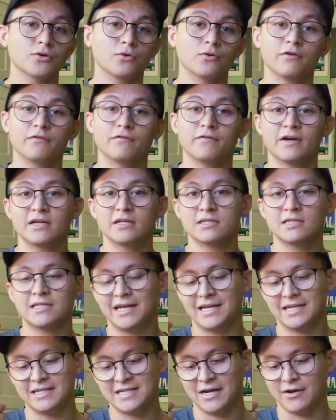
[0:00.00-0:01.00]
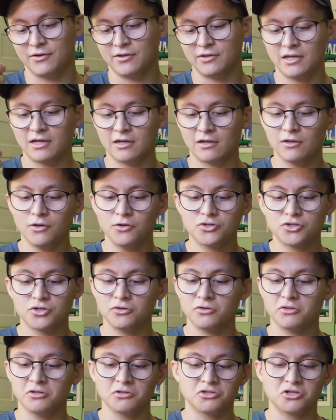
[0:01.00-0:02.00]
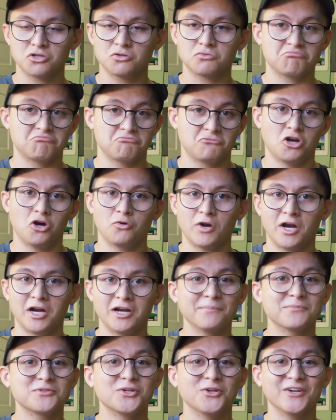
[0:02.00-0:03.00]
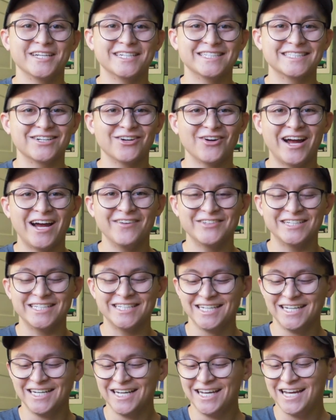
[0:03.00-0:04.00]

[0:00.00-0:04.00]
or if I set it down in the enclosure, they'll just go right up to it and grab it.